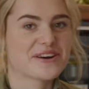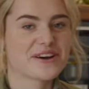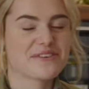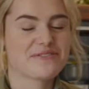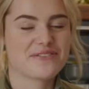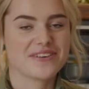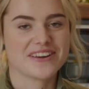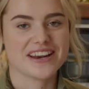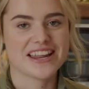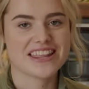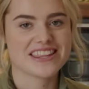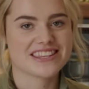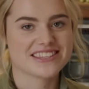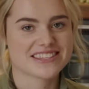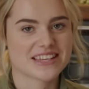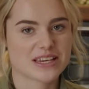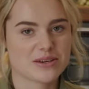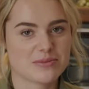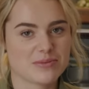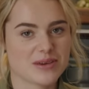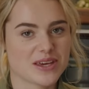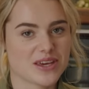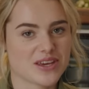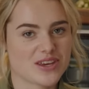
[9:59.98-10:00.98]
I feel like there's
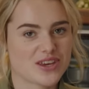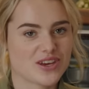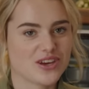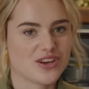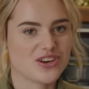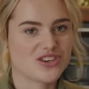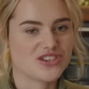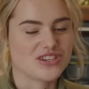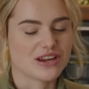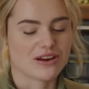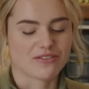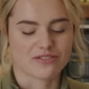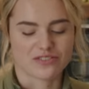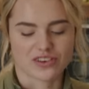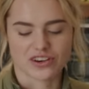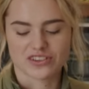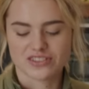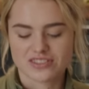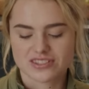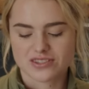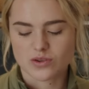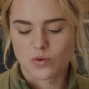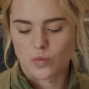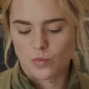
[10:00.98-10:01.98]
going to be a huge
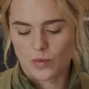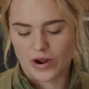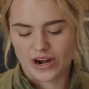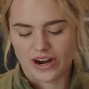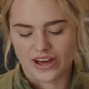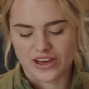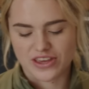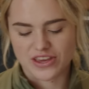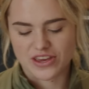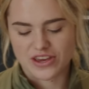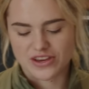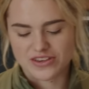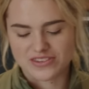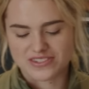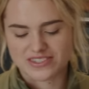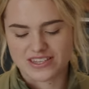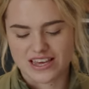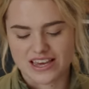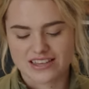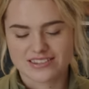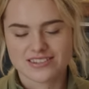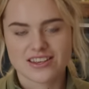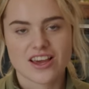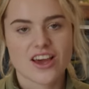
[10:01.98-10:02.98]
difference when I use
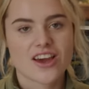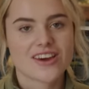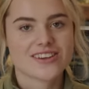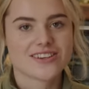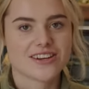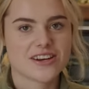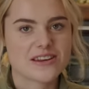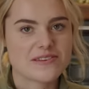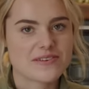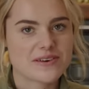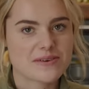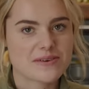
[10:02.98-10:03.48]
this. Don't know if